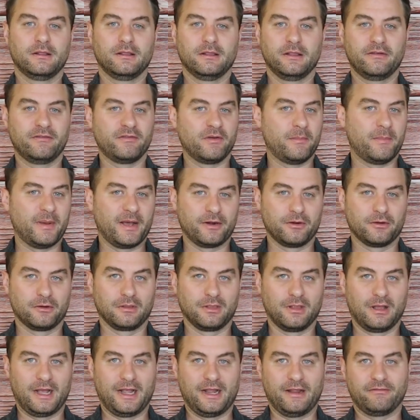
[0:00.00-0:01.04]
live a better
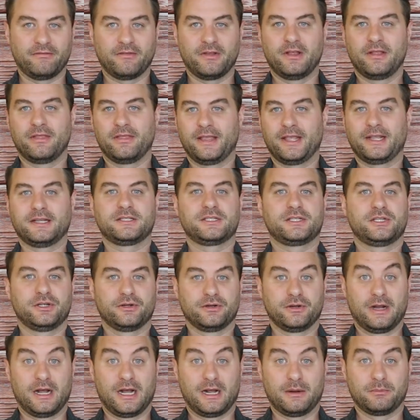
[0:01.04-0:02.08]
life thanks to
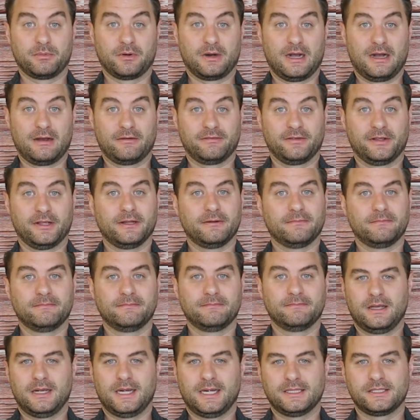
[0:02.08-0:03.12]
your nonprofit.
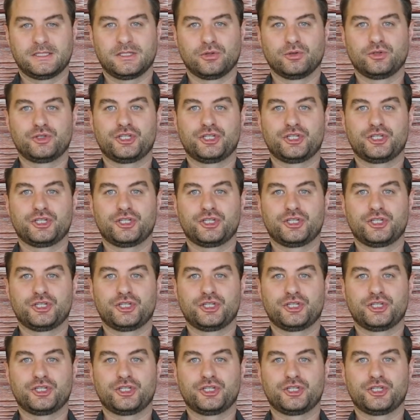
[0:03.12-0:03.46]
And so